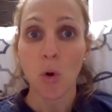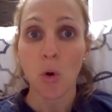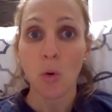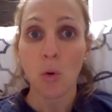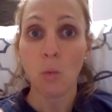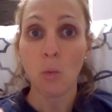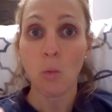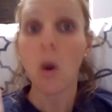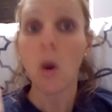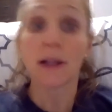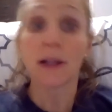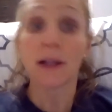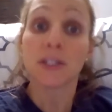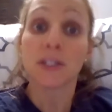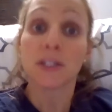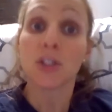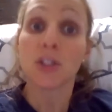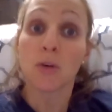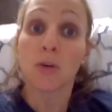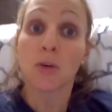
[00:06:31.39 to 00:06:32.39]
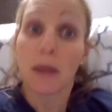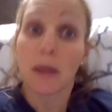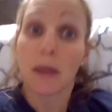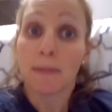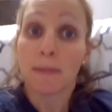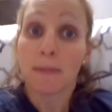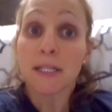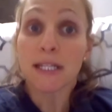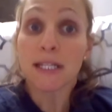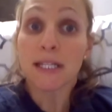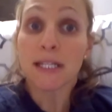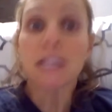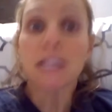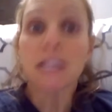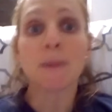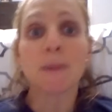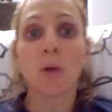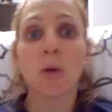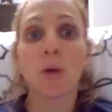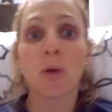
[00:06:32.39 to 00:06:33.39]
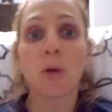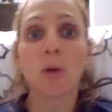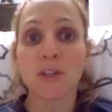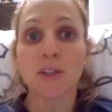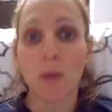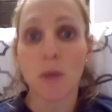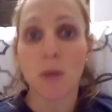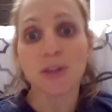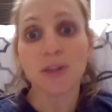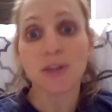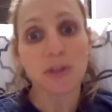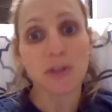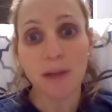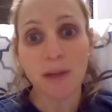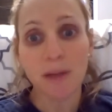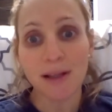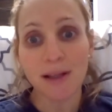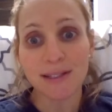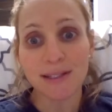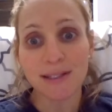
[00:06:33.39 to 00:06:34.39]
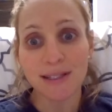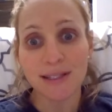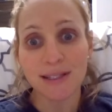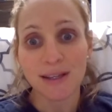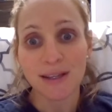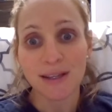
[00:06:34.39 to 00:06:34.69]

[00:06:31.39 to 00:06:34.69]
want to do a business, but who also want Juice Plus.